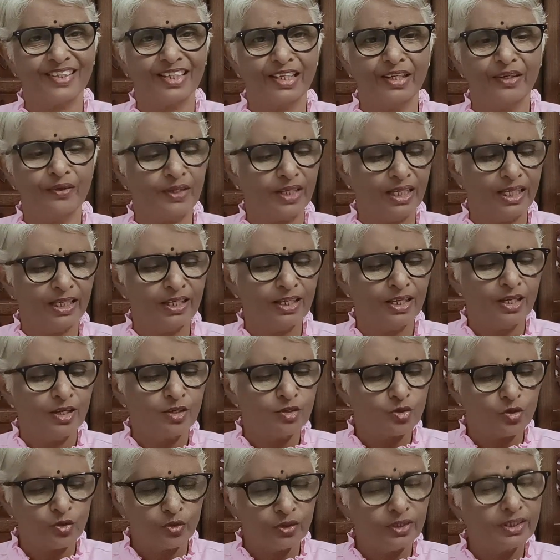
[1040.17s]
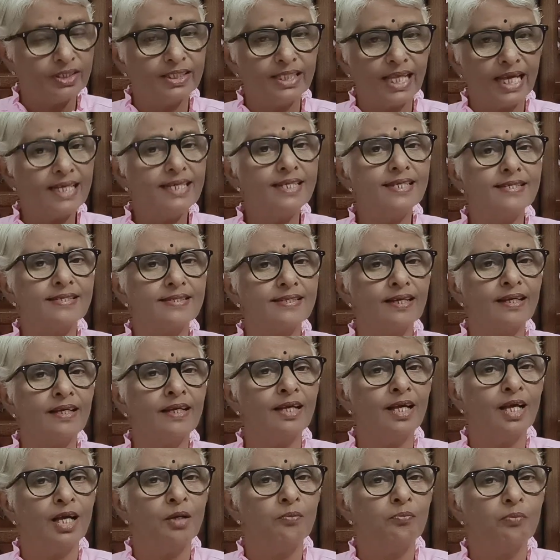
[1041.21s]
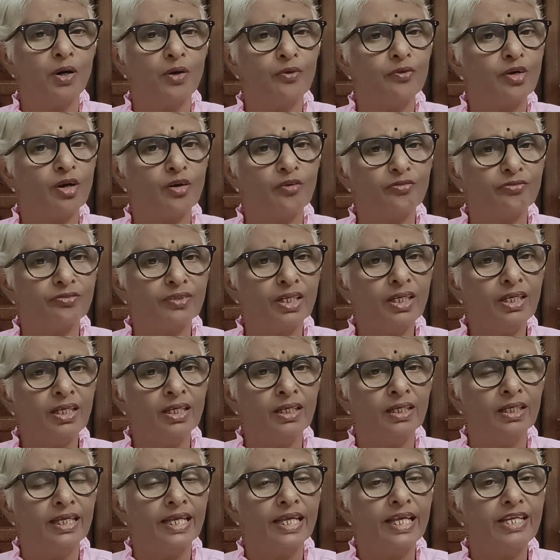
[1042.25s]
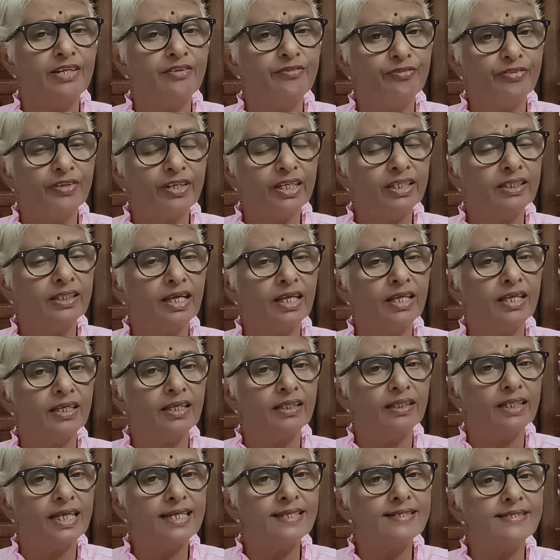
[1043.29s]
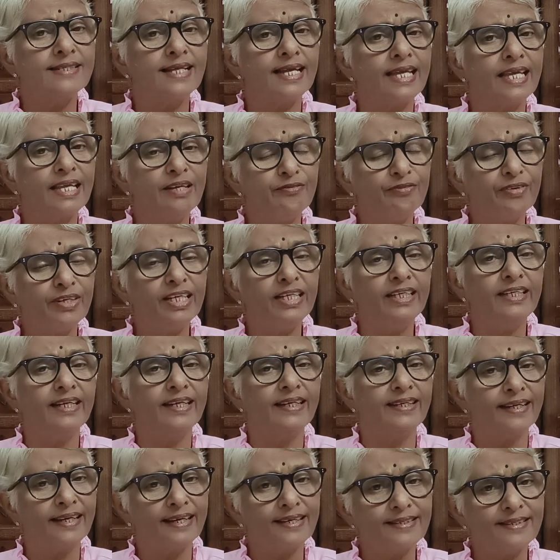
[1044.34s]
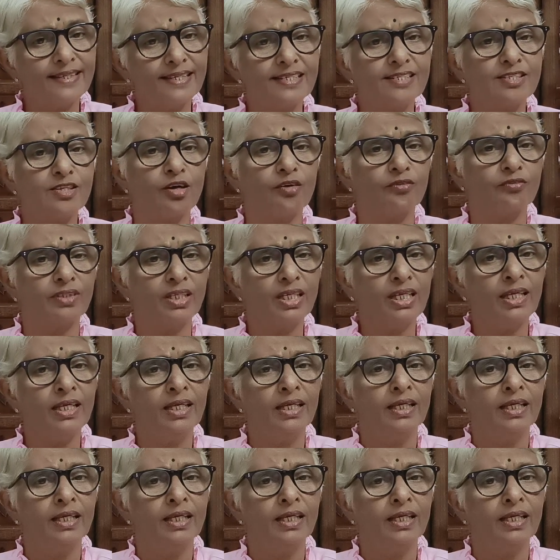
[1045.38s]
Okay, so that is the power of that is the infinite intelligence of the